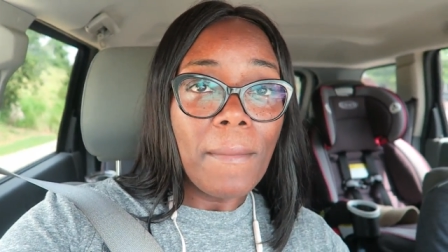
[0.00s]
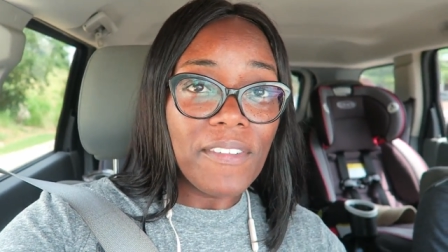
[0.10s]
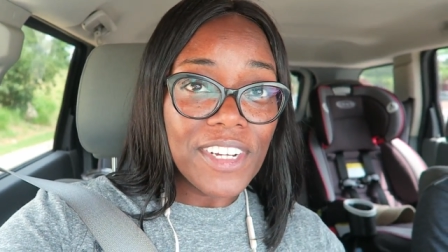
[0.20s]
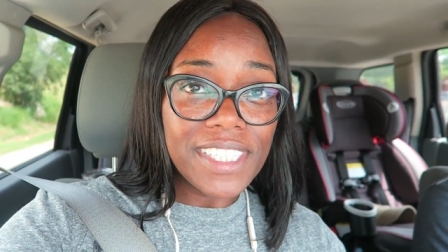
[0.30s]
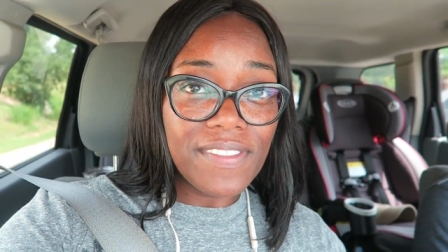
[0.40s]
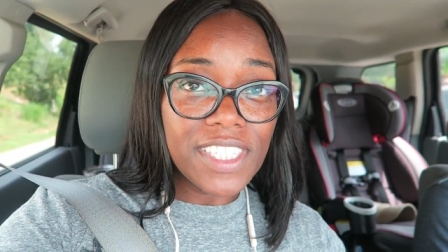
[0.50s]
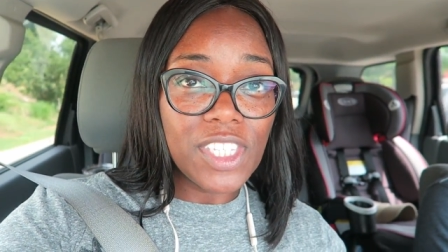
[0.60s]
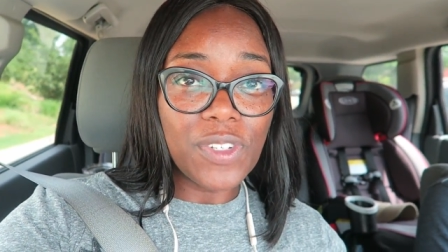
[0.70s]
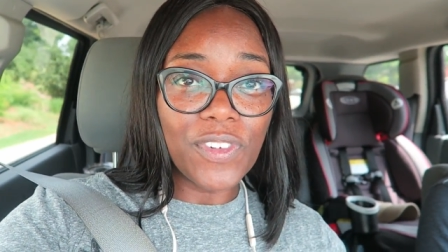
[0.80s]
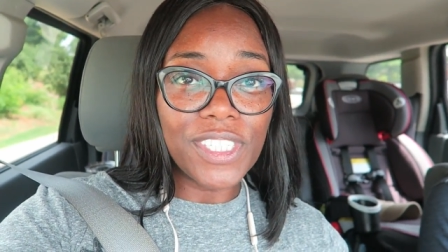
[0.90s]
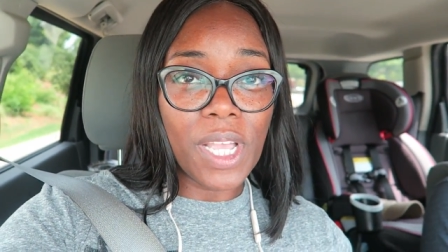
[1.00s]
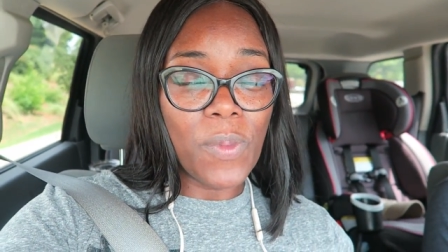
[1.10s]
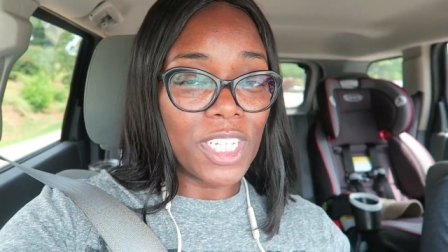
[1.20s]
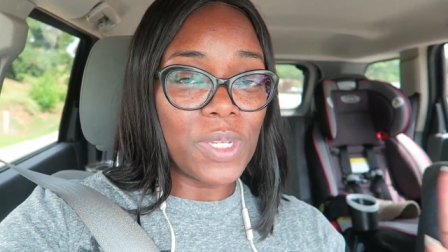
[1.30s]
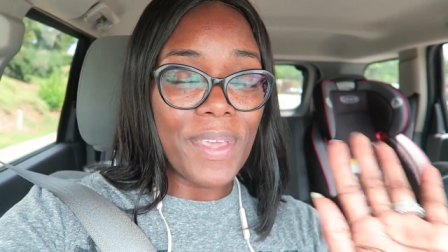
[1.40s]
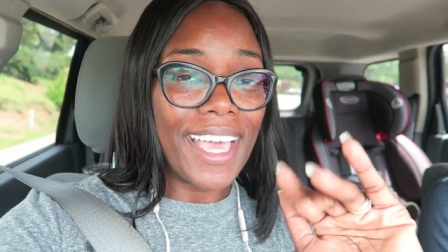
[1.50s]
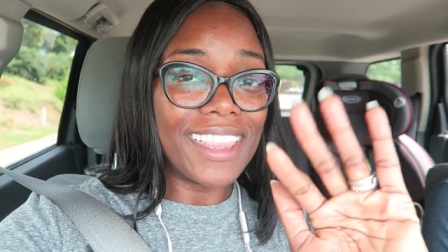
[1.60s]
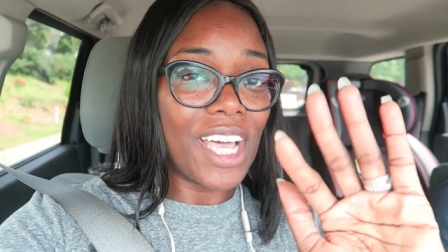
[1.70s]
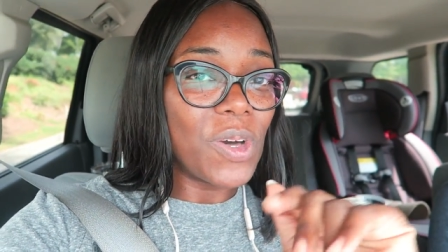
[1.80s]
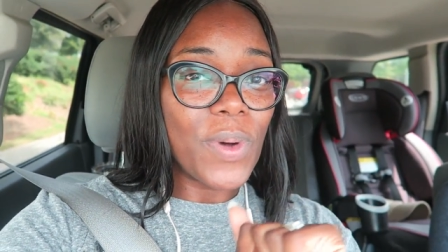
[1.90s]
But first, if this is your first time watching me,
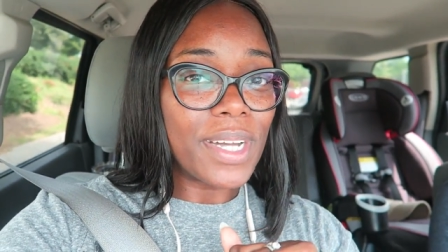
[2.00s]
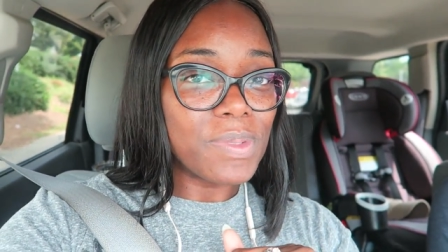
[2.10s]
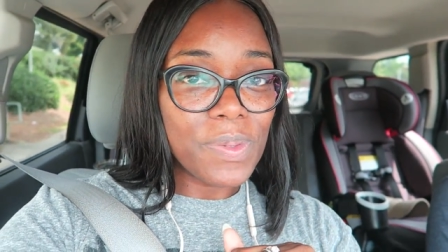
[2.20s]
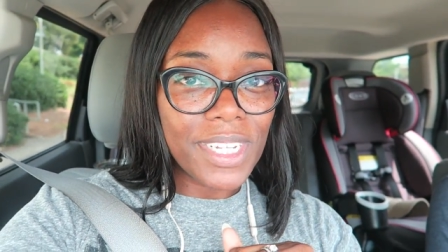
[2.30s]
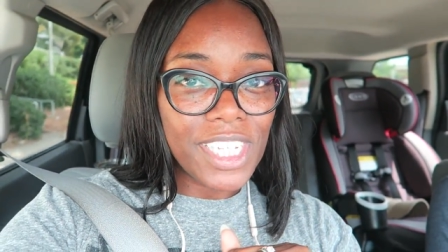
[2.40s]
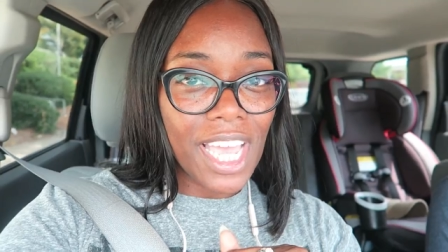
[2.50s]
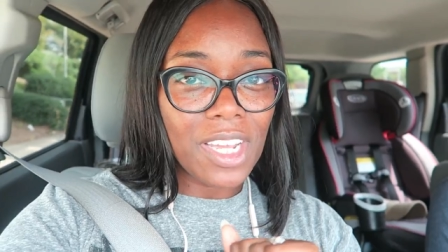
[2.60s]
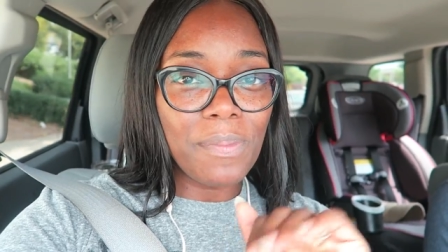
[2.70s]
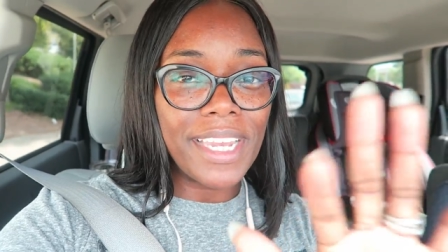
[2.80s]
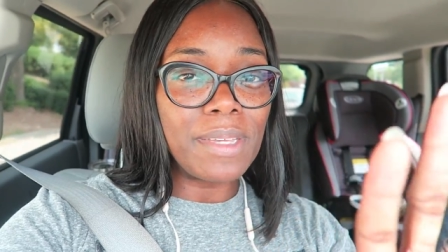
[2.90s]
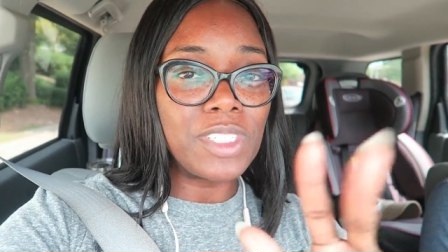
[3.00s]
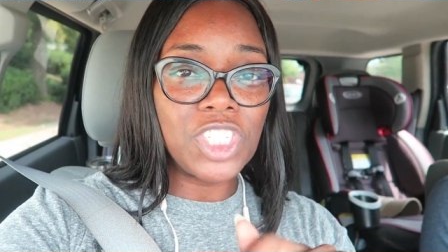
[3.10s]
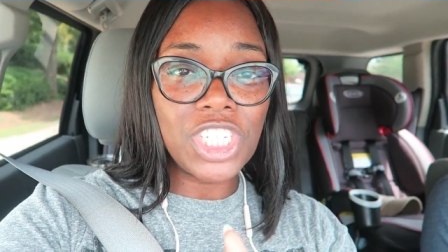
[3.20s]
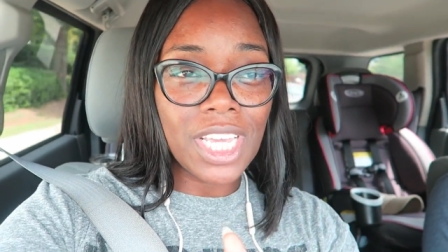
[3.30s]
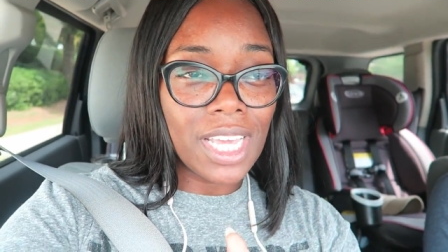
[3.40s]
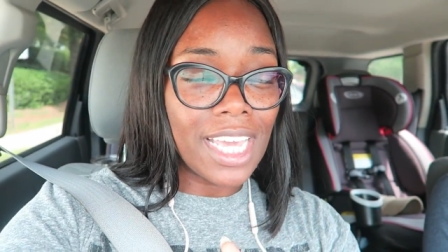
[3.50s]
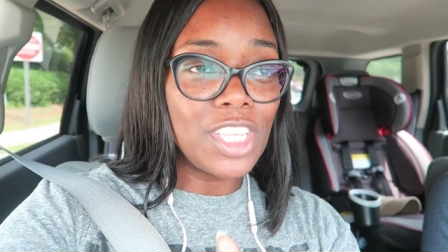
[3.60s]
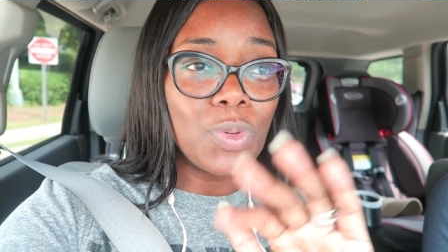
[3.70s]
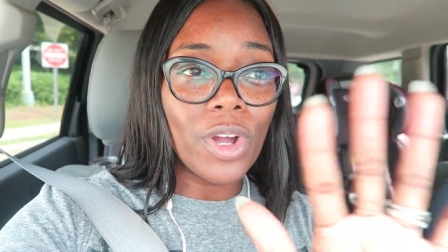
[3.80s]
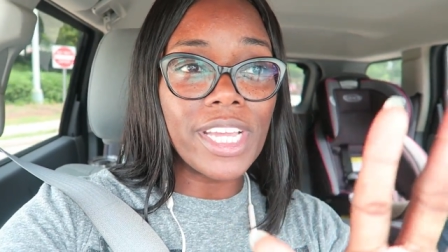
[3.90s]
hello, welcome to my channel. My name is Jia
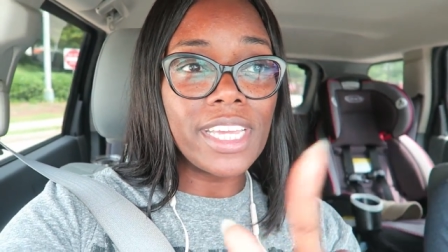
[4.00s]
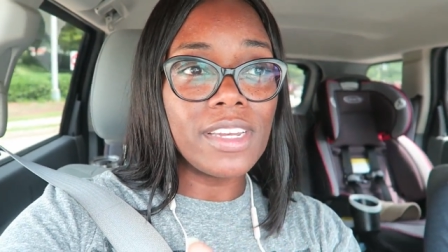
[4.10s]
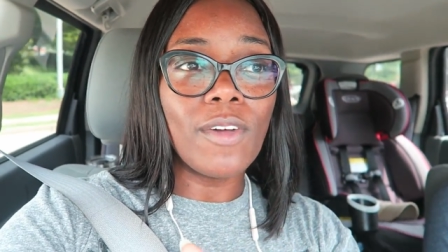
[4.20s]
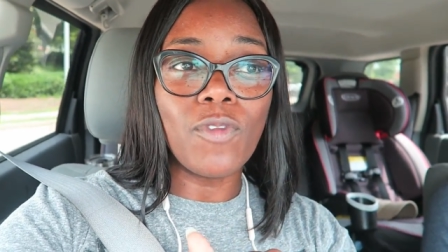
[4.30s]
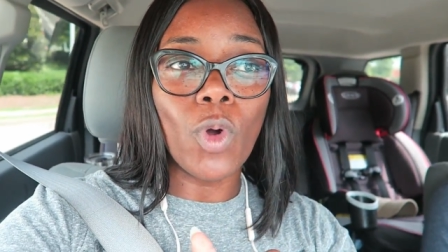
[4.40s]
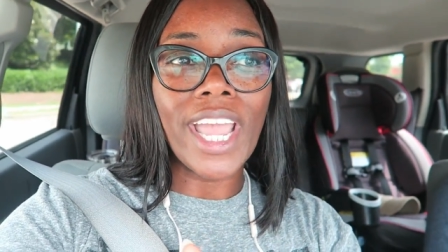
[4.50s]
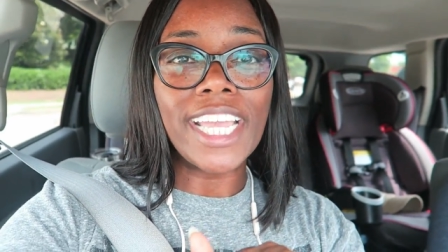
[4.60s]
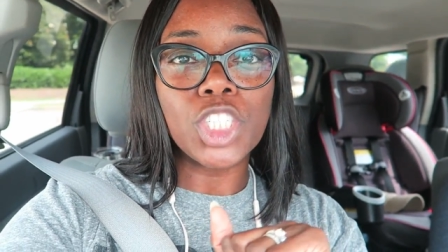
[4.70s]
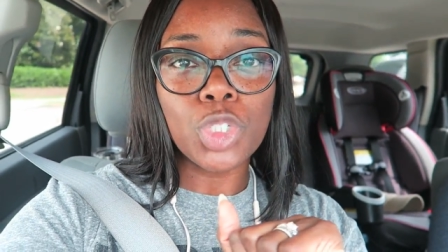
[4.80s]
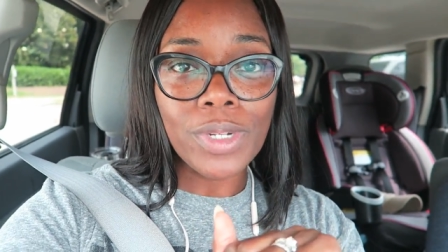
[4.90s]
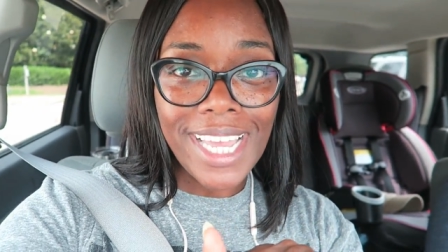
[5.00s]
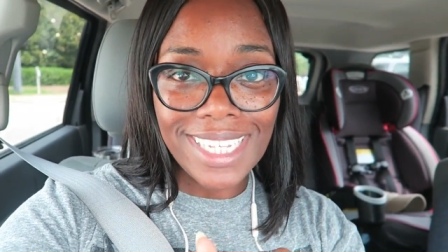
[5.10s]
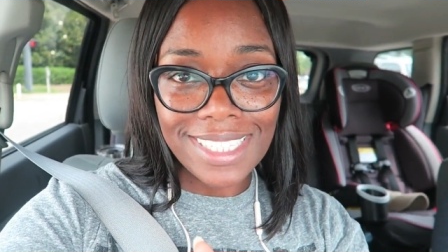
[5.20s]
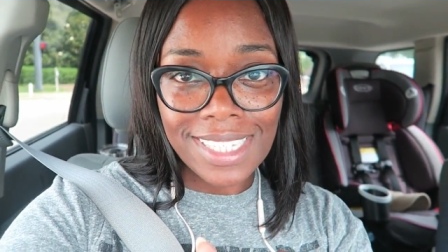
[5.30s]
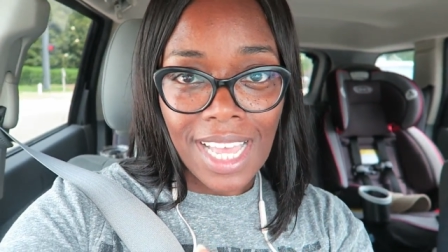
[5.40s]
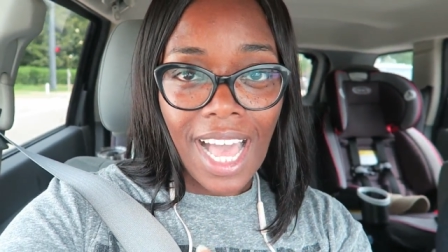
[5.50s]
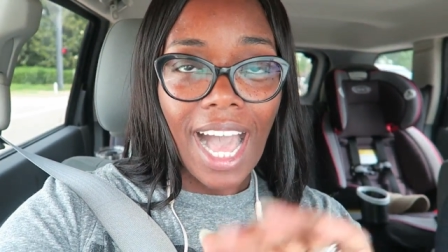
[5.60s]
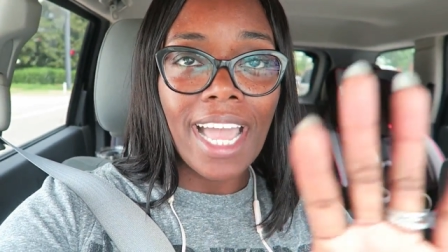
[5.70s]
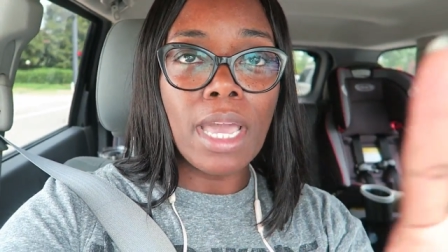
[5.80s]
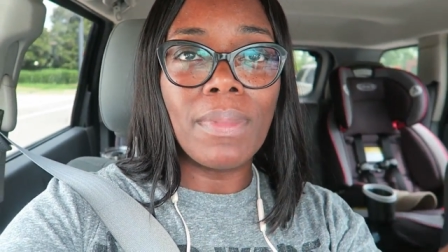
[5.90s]
and you are in for a treat.
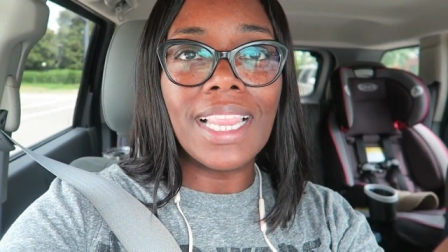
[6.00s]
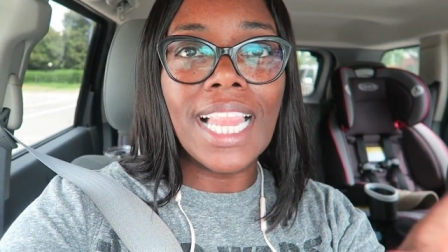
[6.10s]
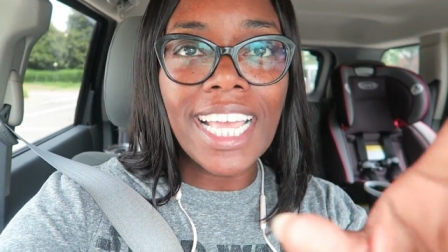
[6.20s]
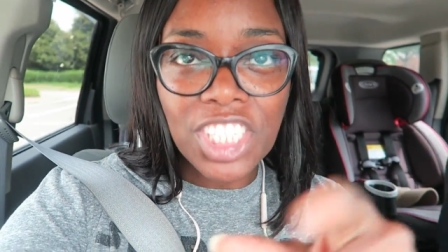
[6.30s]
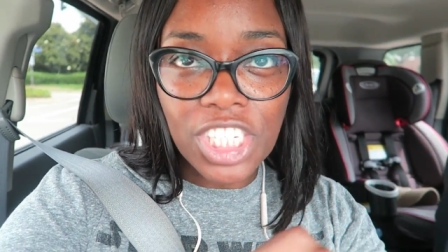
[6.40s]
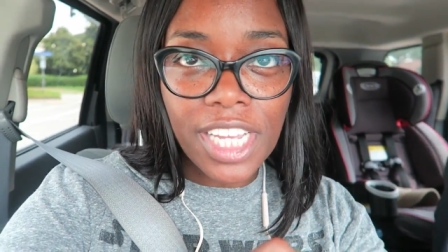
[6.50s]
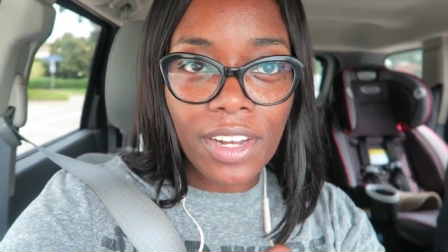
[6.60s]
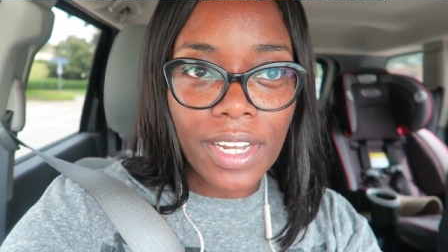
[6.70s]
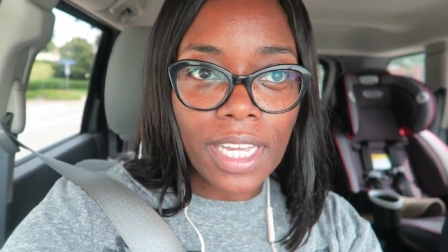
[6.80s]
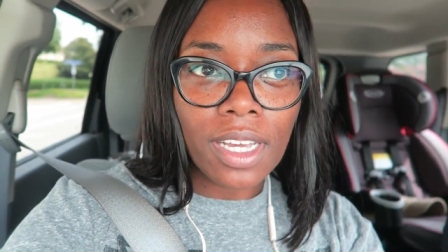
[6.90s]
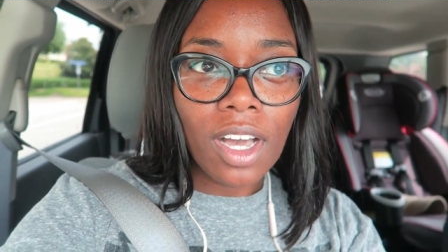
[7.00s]
I am legendary